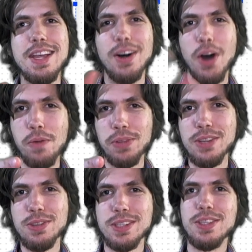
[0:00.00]
Hopefully
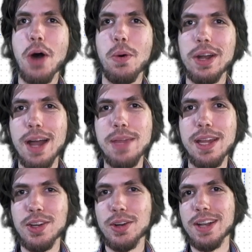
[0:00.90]
you just know what I
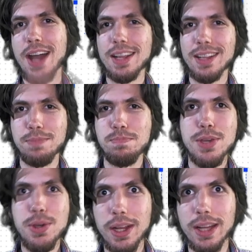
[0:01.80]
mean and you're not like
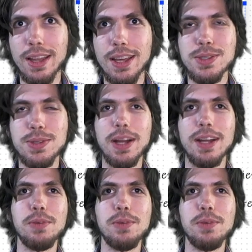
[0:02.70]
muting this, right?